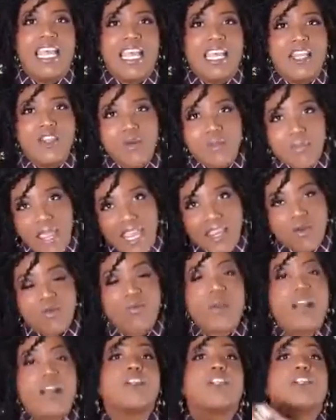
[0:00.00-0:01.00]
And you make
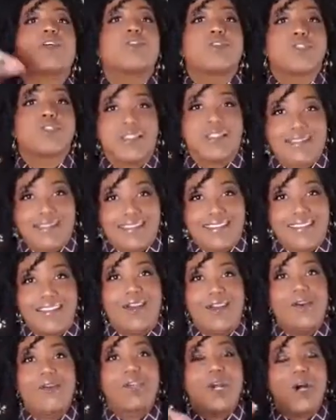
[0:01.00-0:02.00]
revolutions,
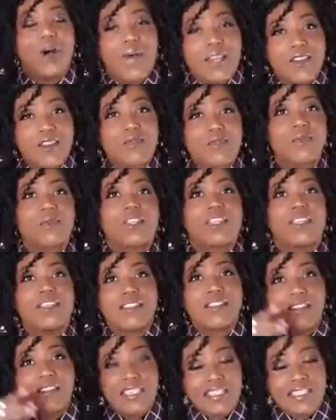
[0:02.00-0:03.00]
going through
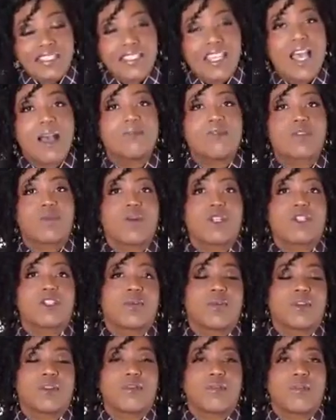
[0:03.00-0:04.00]
these steps 1,
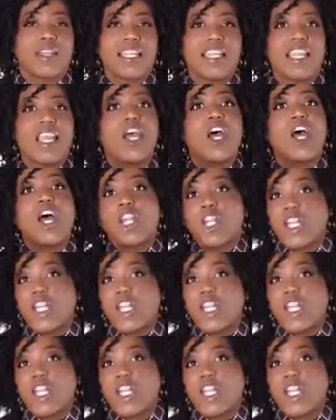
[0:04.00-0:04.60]
2, and 3,